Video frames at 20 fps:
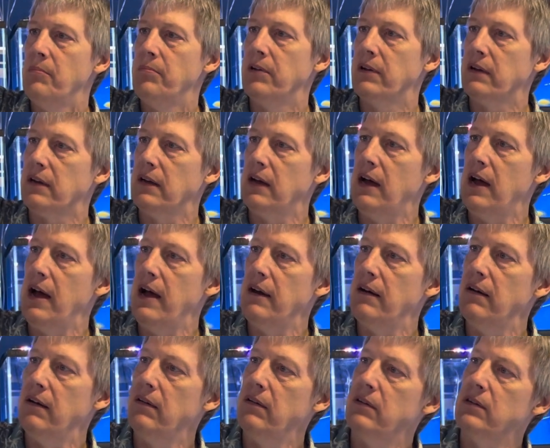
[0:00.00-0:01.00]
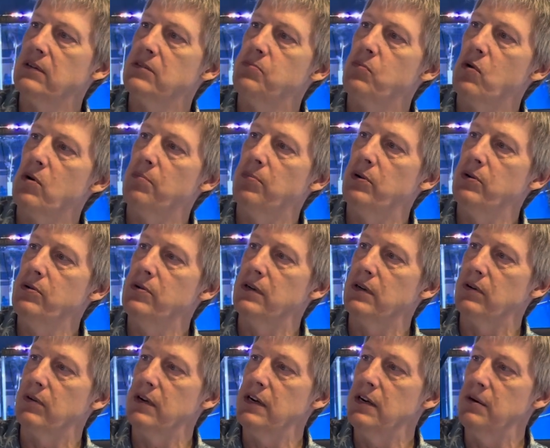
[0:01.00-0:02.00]
Plakat. Looks more blue
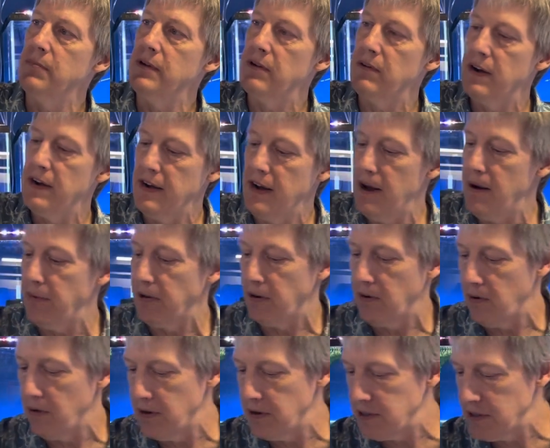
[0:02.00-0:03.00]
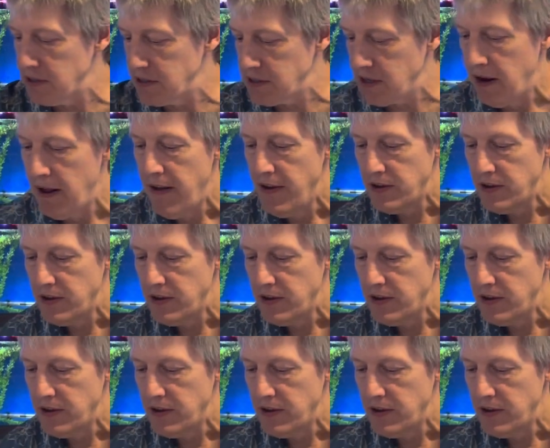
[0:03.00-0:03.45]
than green to me right now, but gorgeous.